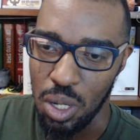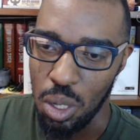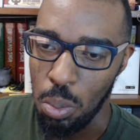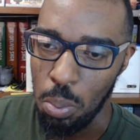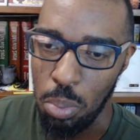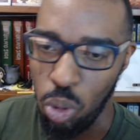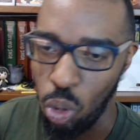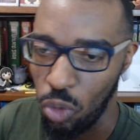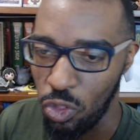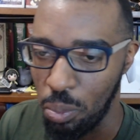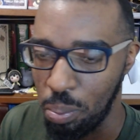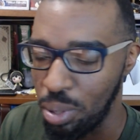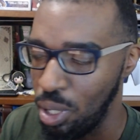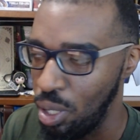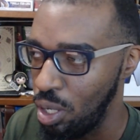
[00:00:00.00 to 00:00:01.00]
pull the
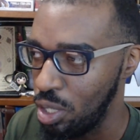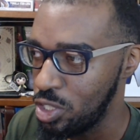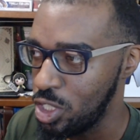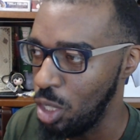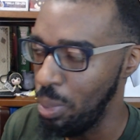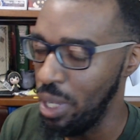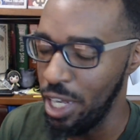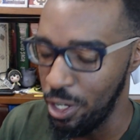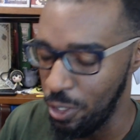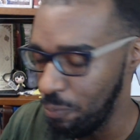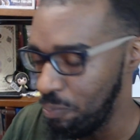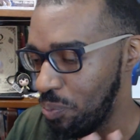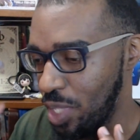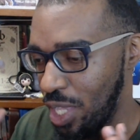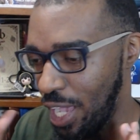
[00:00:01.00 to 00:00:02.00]
plug. So, but anyway,
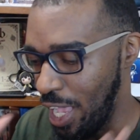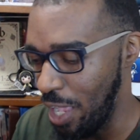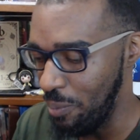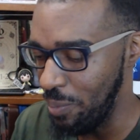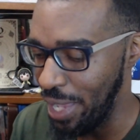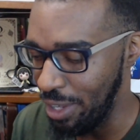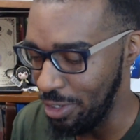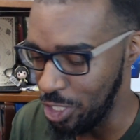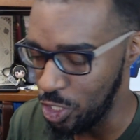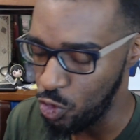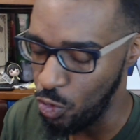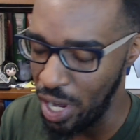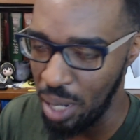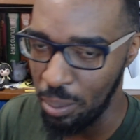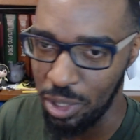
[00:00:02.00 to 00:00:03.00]
I am now just
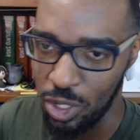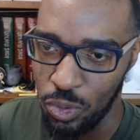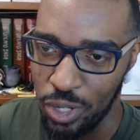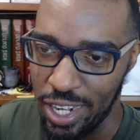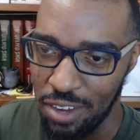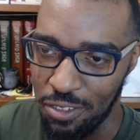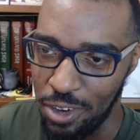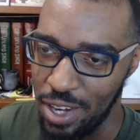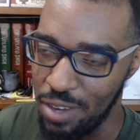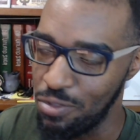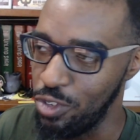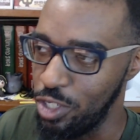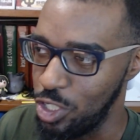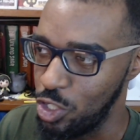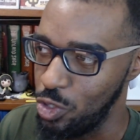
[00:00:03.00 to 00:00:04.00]
rambling or whatever in
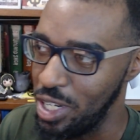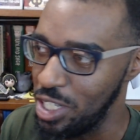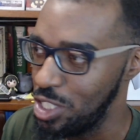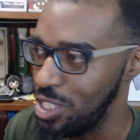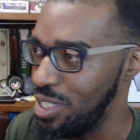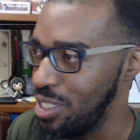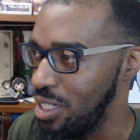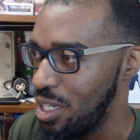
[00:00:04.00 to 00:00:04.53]
frustration.